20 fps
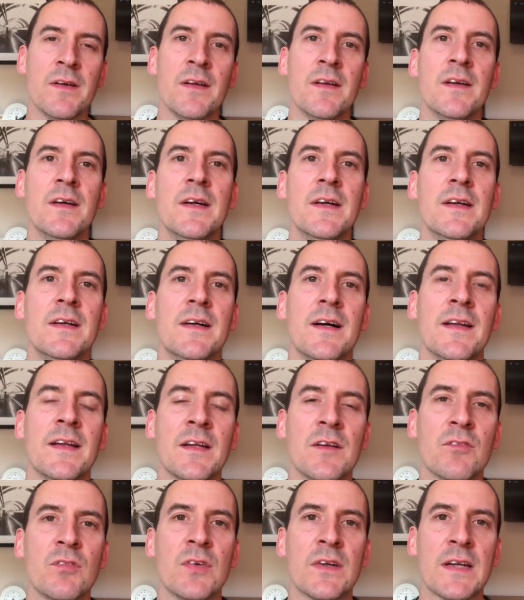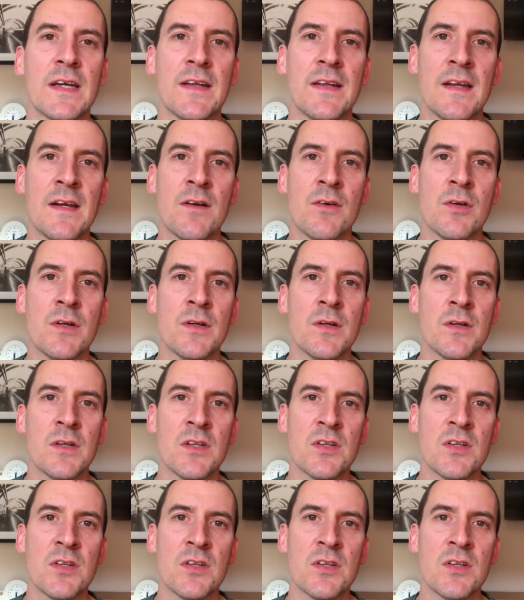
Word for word: And I think if I get there and